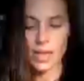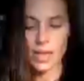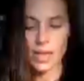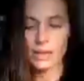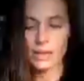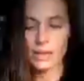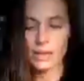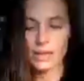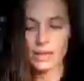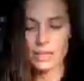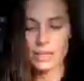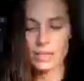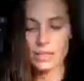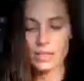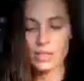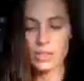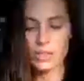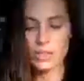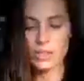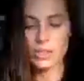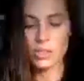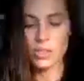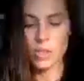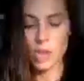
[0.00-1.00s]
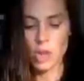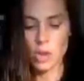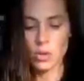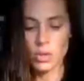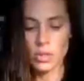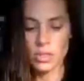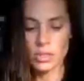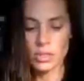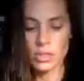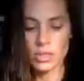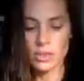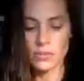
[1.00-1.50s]
Ask it to show
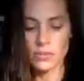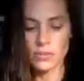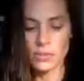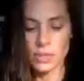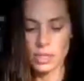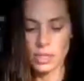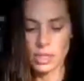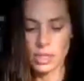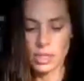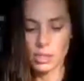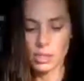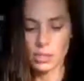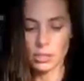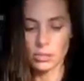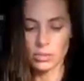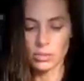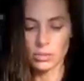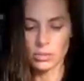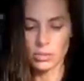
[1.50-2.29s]
itself to you.